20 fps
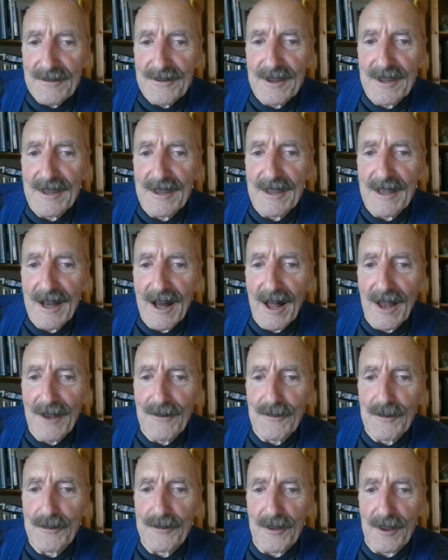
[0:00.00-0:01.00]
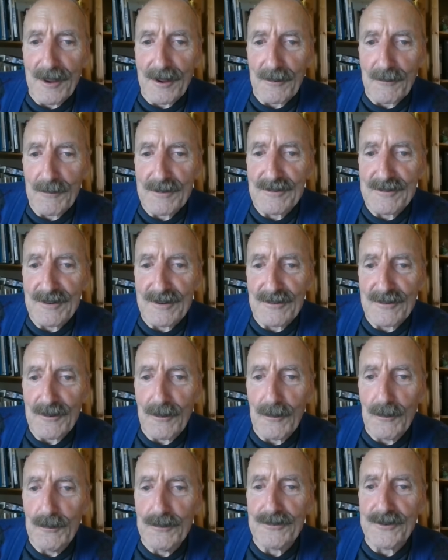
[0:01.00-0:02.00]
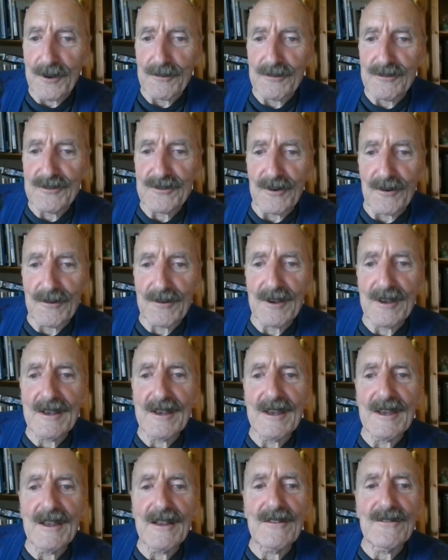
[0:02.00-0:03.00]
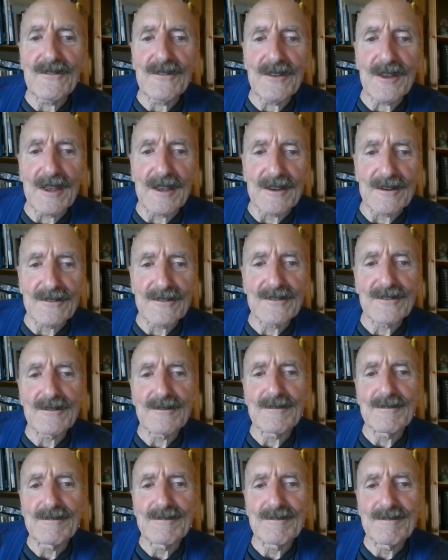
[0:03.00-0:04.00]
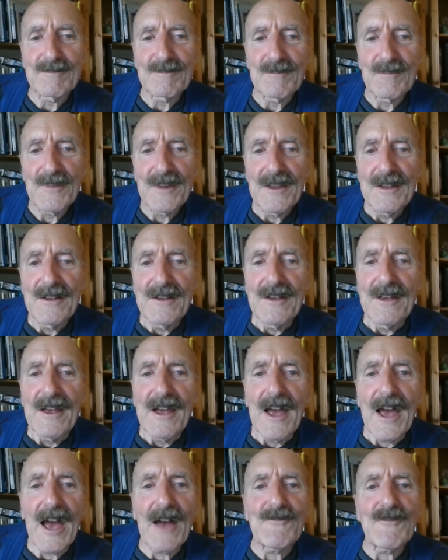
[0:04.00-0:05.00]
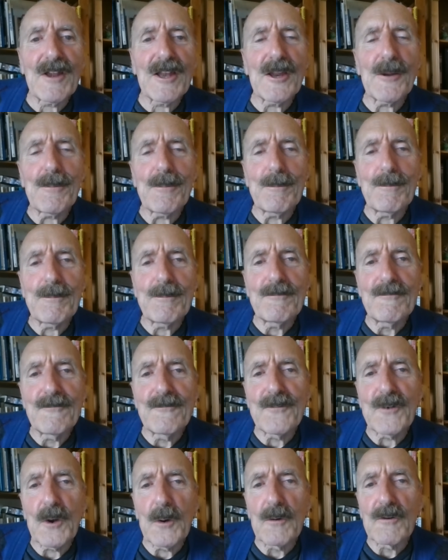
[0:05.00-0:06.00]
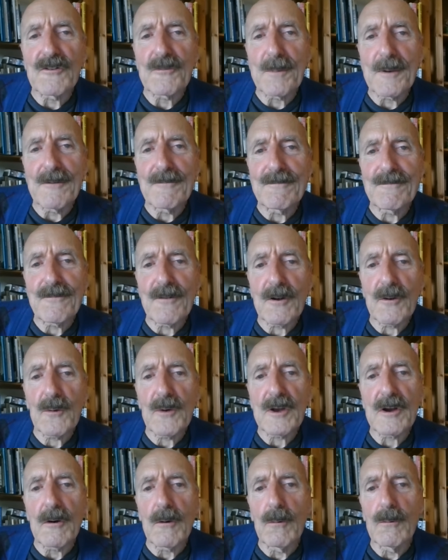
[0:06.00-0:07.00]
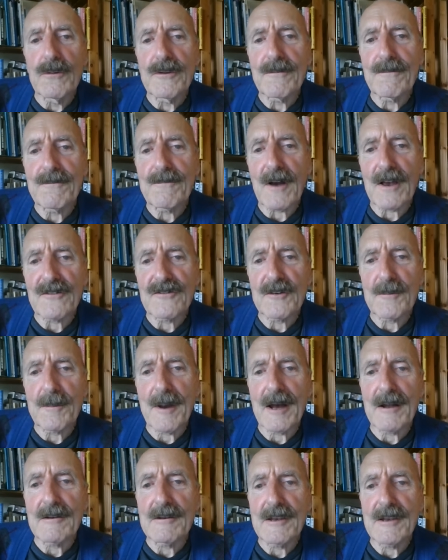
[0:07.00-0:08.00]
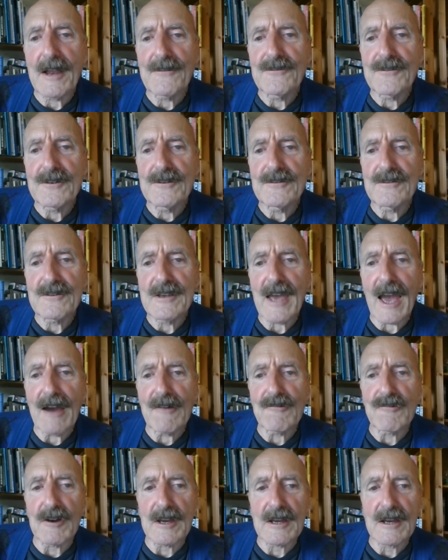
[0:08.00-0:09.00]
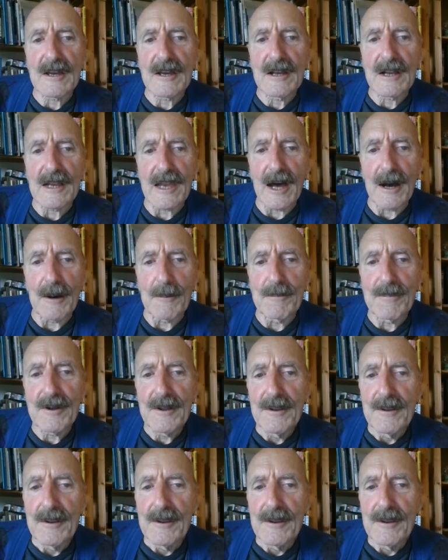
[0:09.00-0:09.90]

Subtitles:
The other thing which is also shocking is this. Have any viewers been following all the fuss about London's Garrick Club